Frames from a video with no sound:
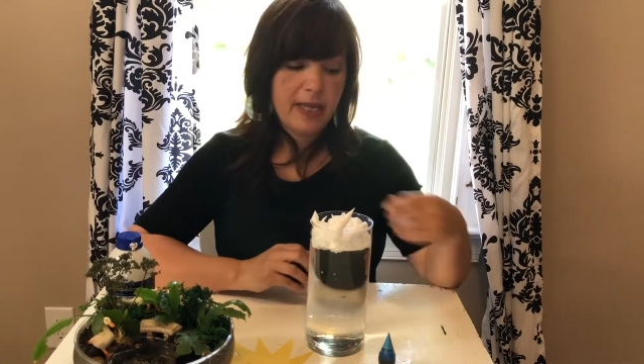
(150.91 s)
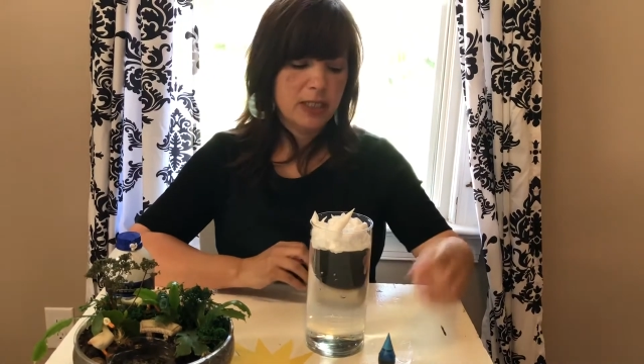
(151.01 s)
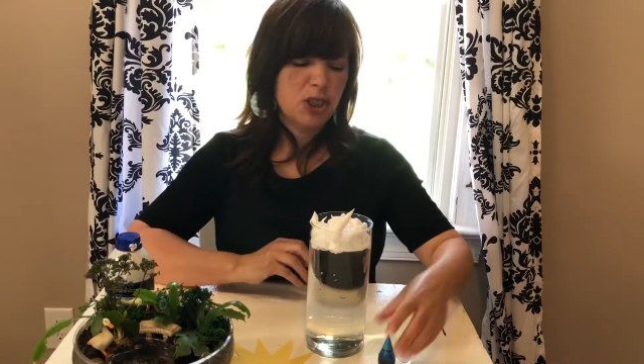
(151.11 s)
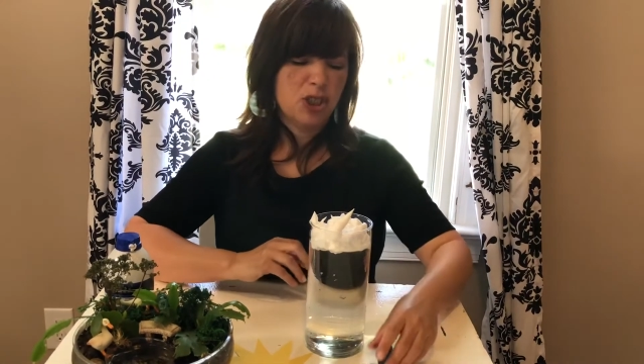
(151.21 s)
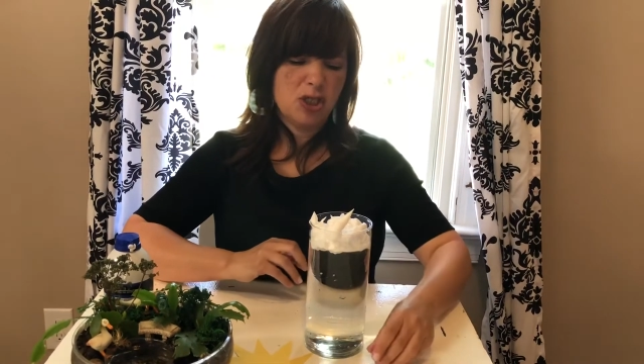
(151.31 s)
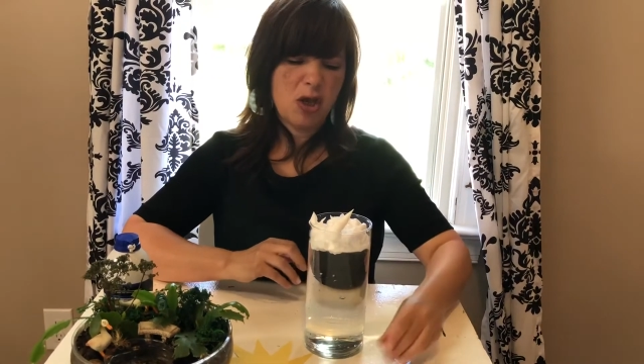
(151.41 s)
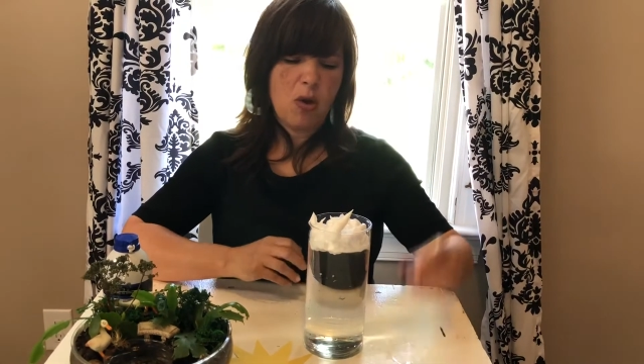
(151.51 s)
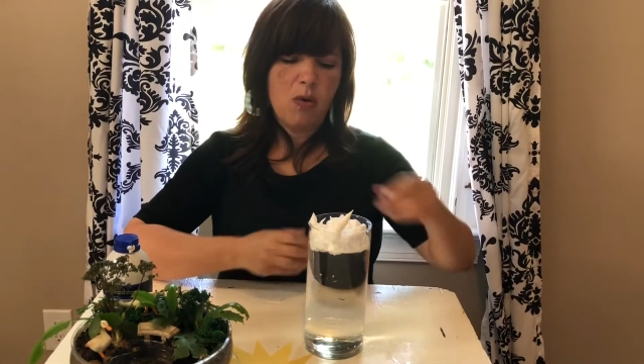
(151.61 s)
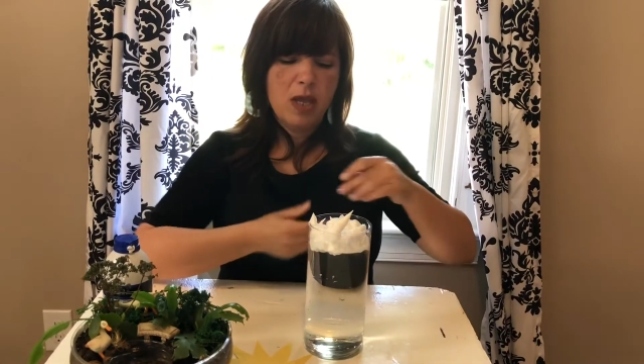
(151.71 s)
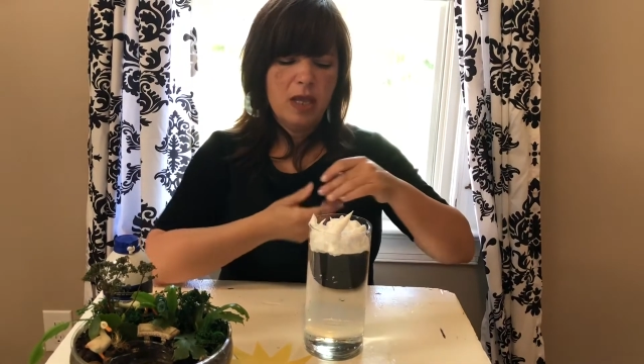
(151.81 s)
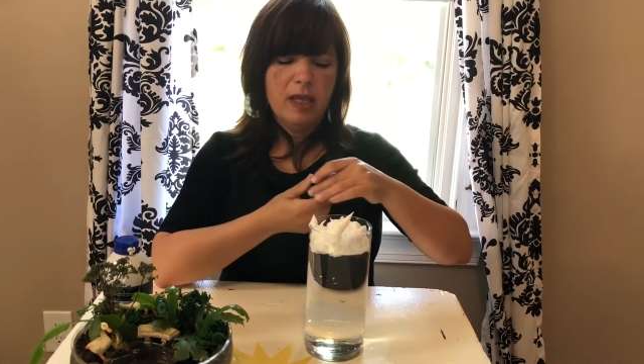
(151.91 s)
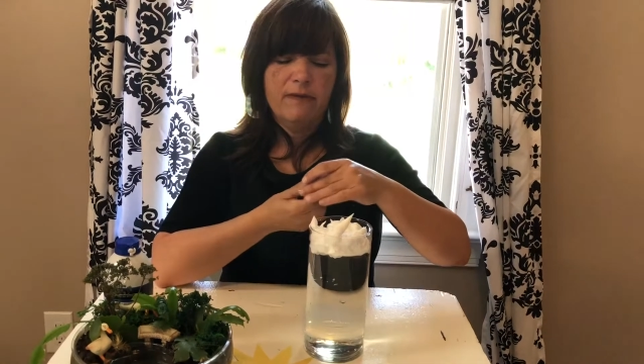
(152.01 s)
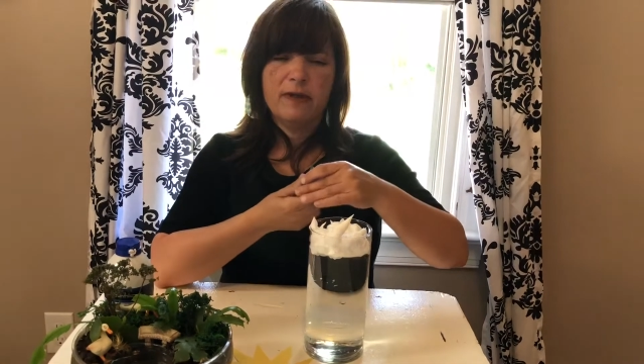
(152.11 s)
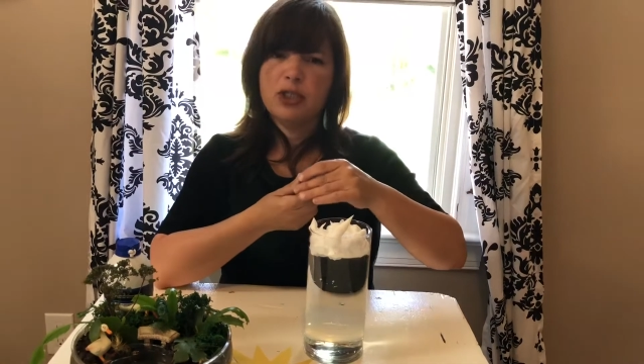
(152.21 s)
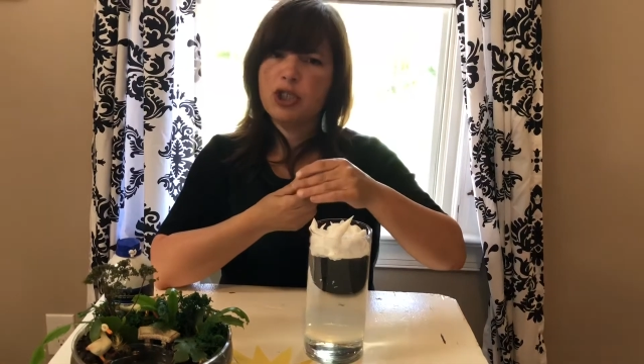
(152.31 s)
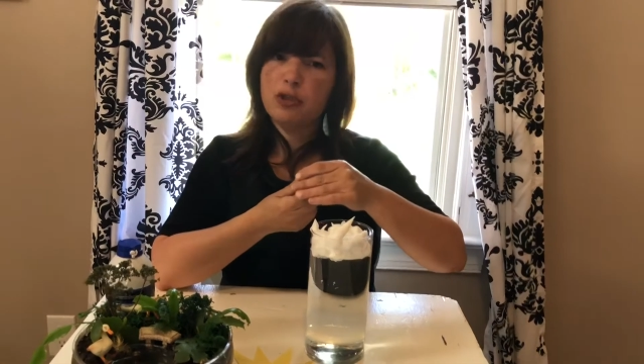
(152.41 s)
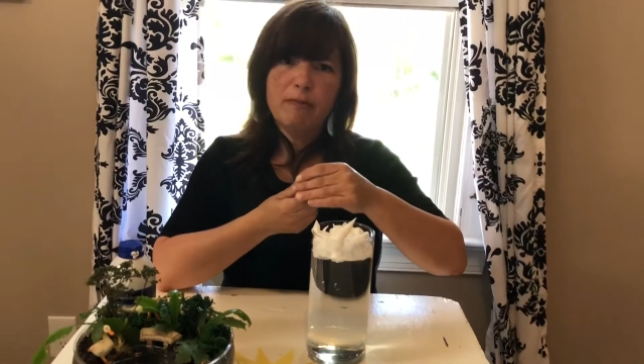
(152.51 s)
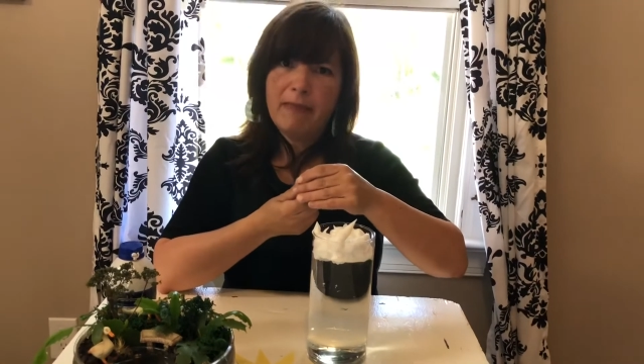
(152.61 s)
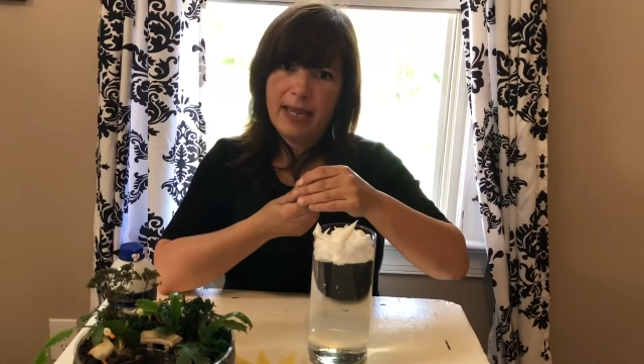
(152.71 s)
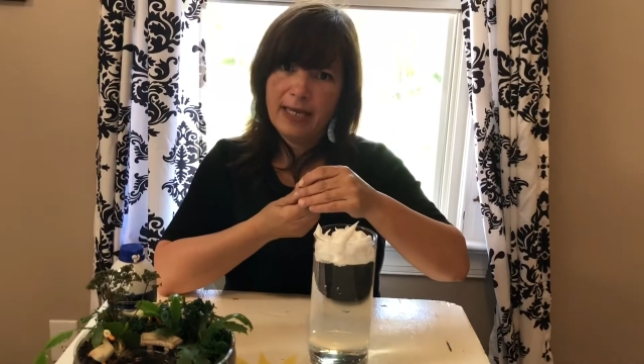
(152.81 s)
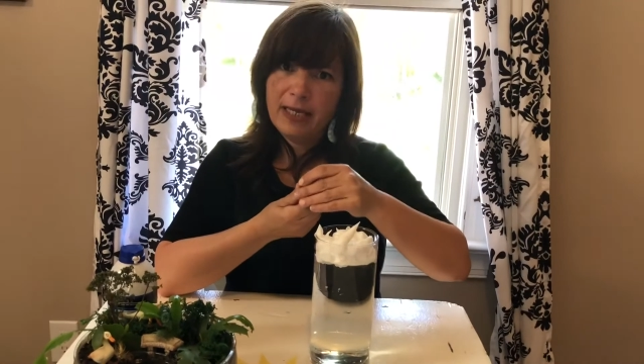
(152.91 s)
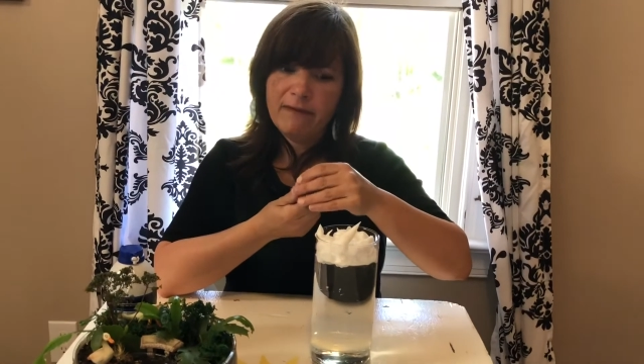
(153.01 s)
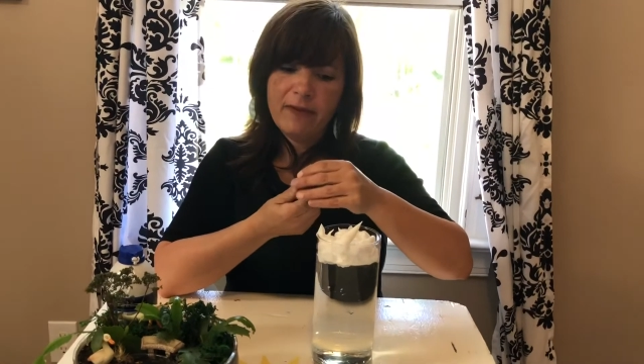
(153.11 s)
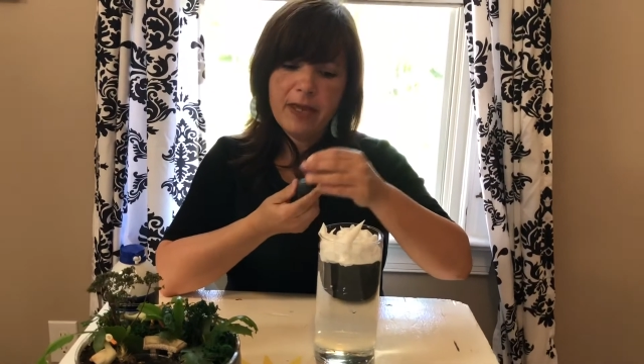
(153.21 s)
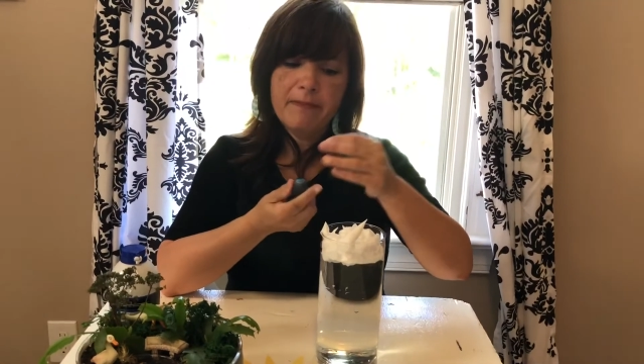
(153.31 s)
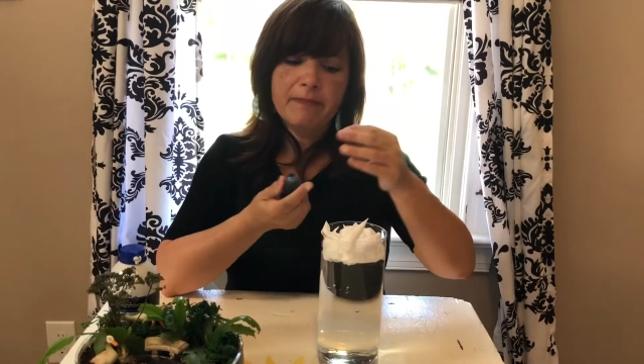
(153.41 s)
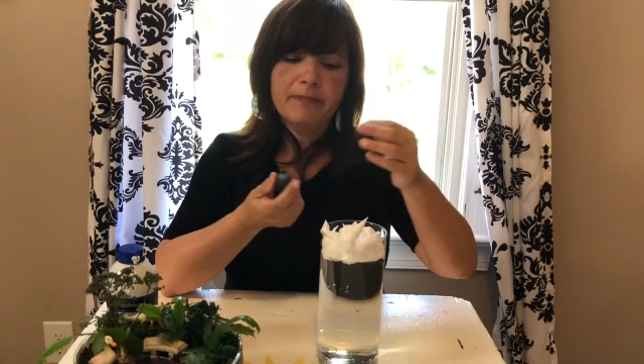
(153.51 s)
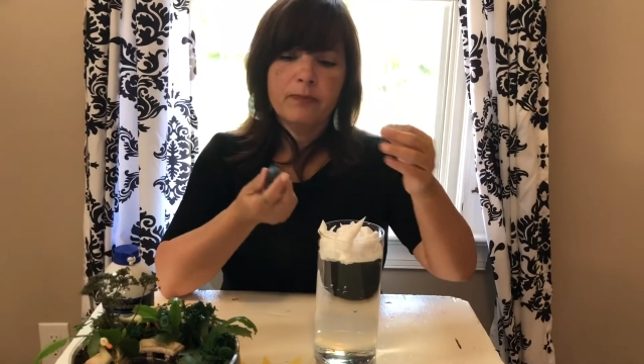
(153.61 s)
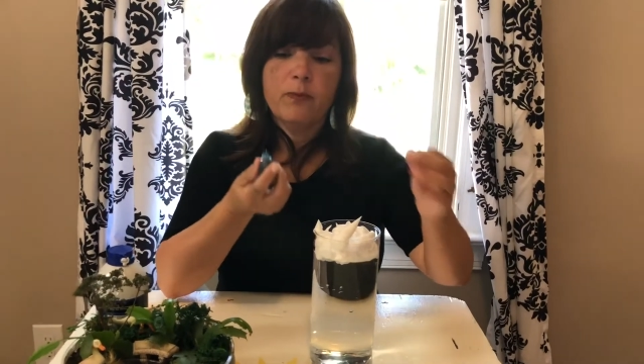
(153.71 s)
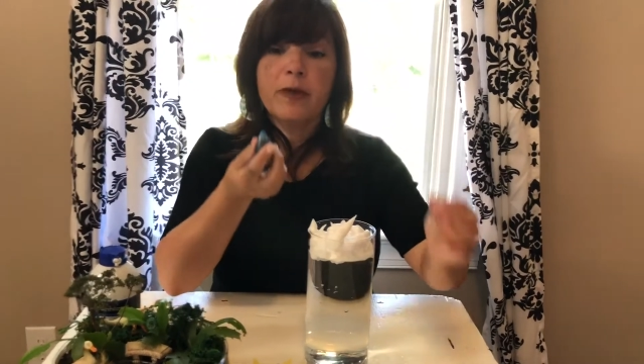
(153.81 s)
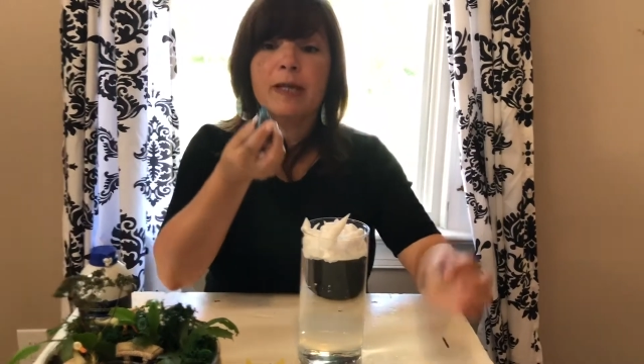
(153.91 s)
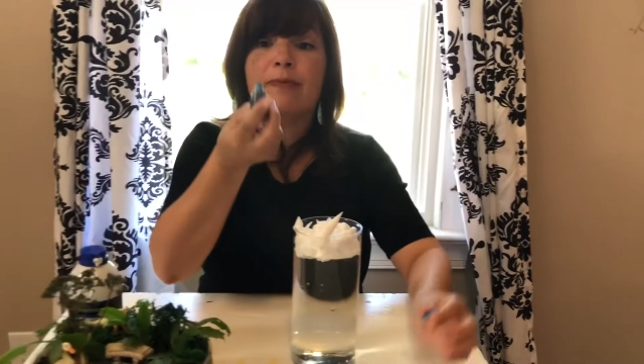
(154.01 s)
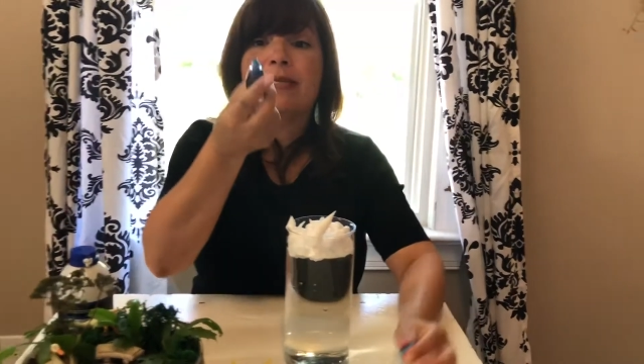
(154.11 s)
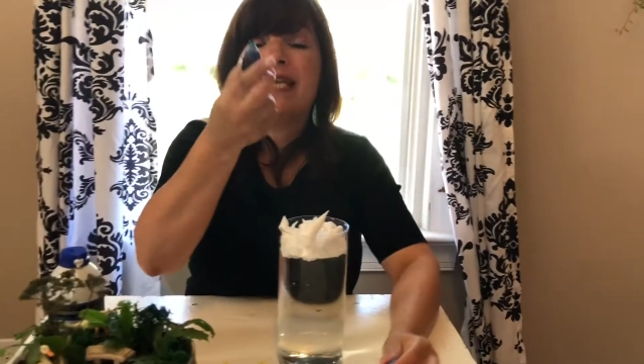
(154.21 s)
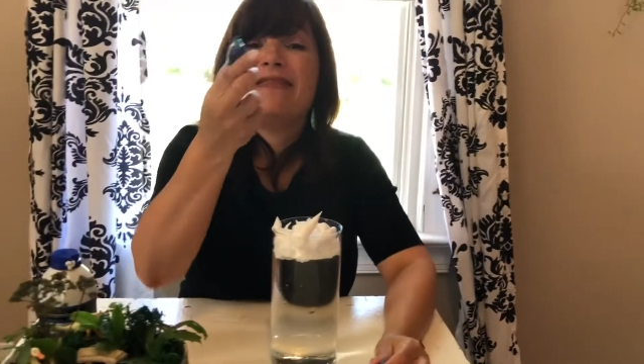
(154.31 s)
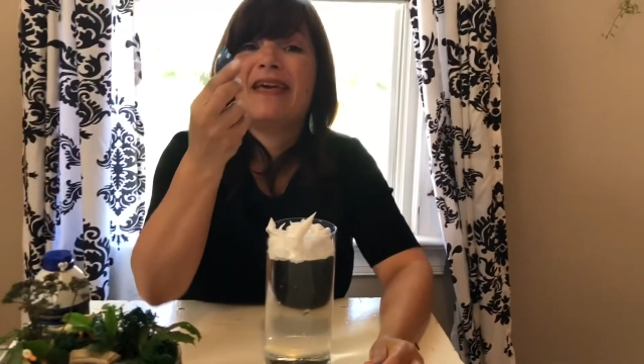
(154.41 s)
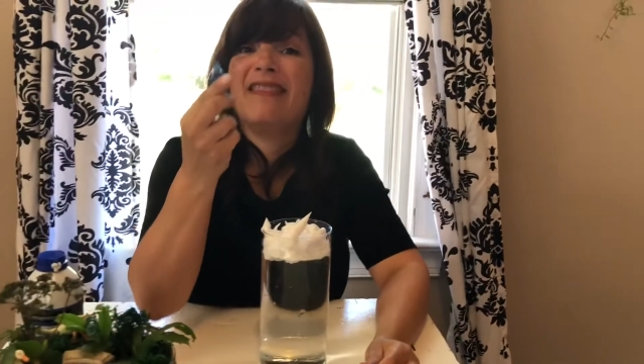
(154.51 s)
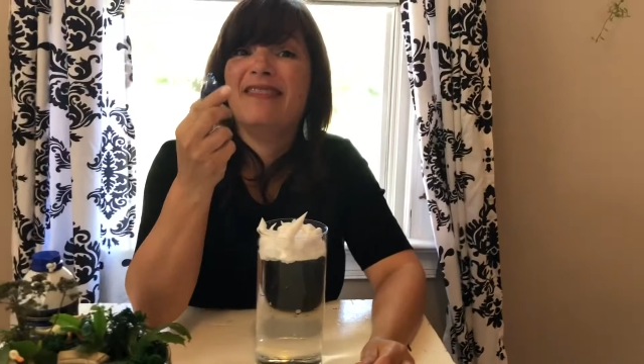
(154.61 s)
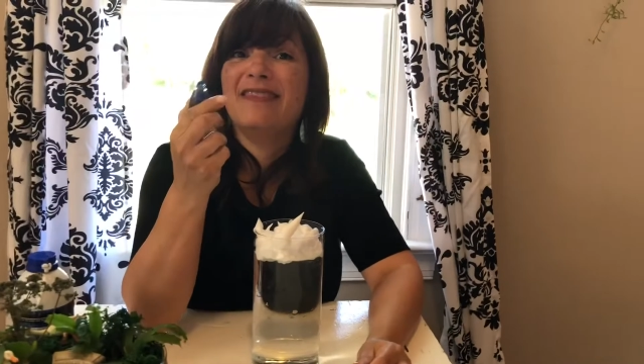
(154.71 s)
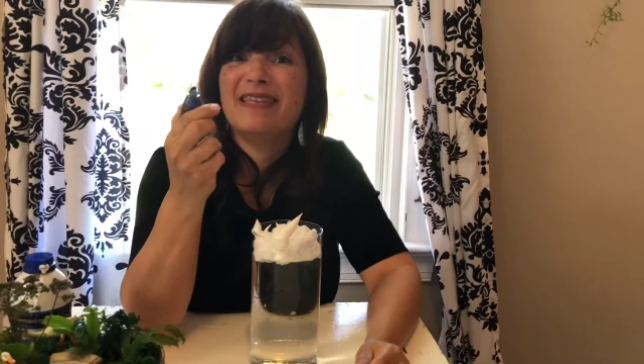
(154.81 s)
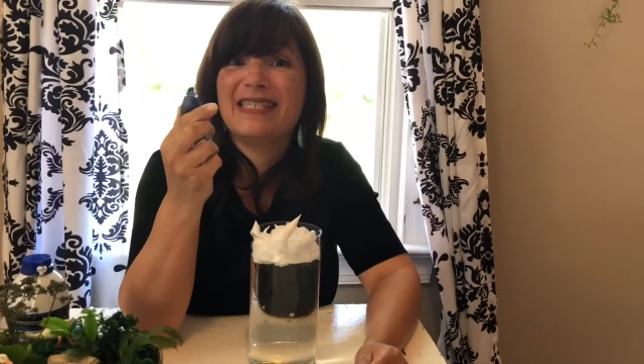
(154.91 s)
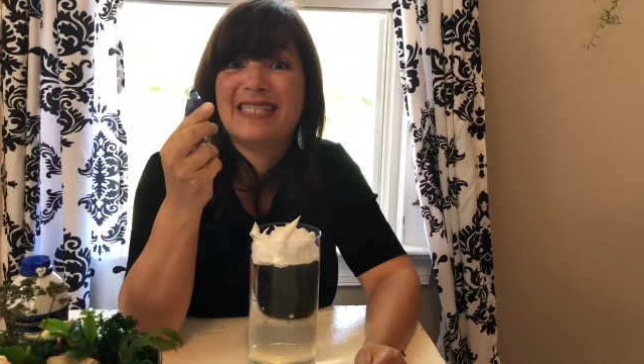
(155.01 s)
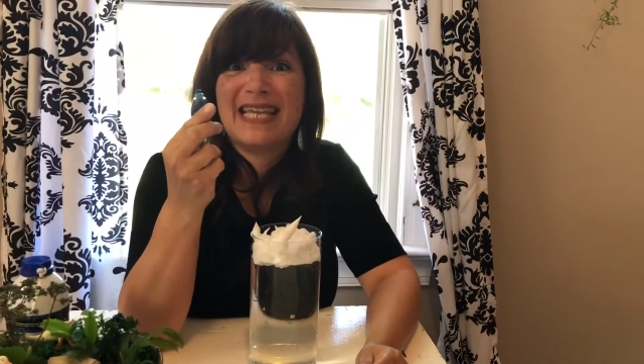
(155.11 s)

And so, if there's too many of them, we're going to pretend that this